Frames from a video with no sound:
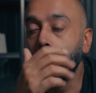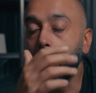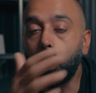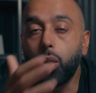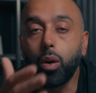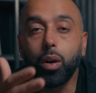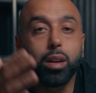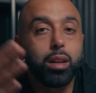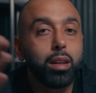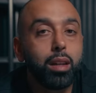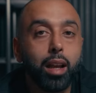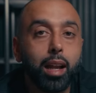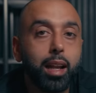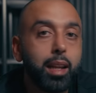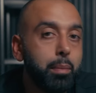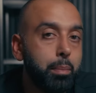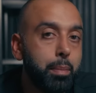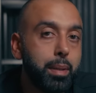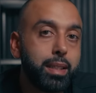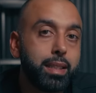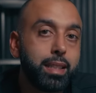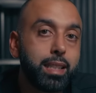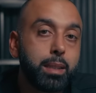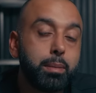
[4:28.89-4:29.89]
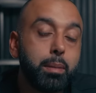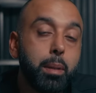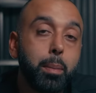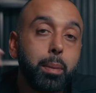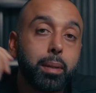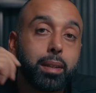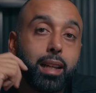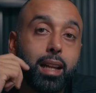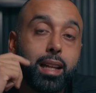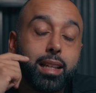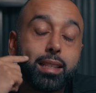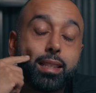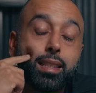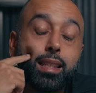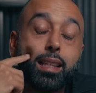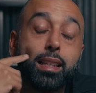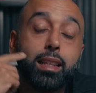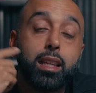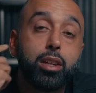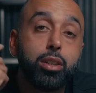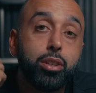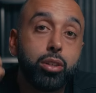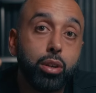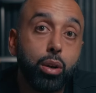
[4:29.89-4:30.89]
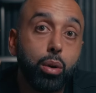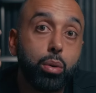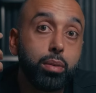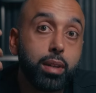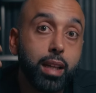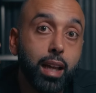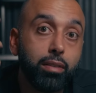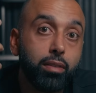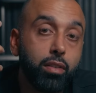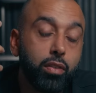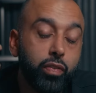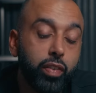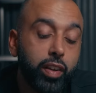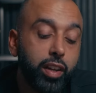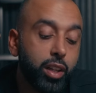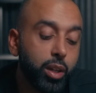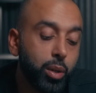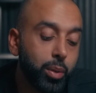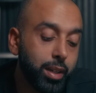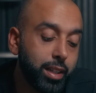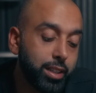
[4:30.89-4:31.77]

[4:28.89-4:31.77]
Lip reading: online business people that I see that don't have a video,